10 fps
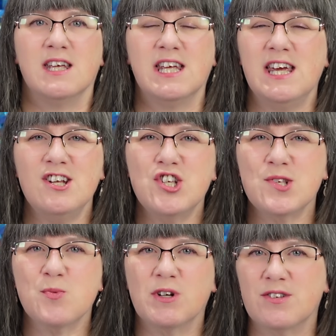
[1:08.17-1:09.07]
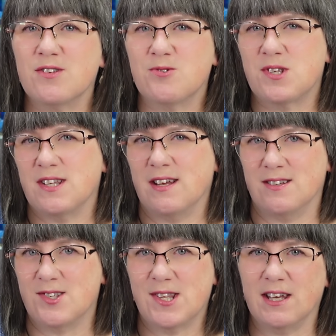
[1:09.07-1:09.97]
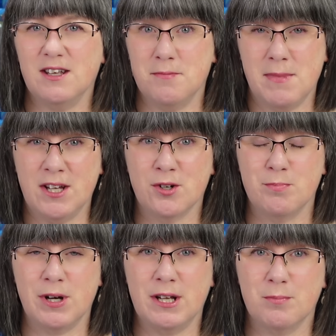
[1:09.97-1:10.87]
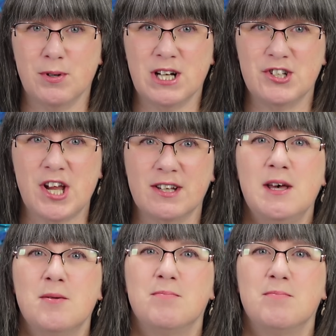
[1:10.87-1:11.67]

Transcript: Gauge is one of those things that can make or break a project,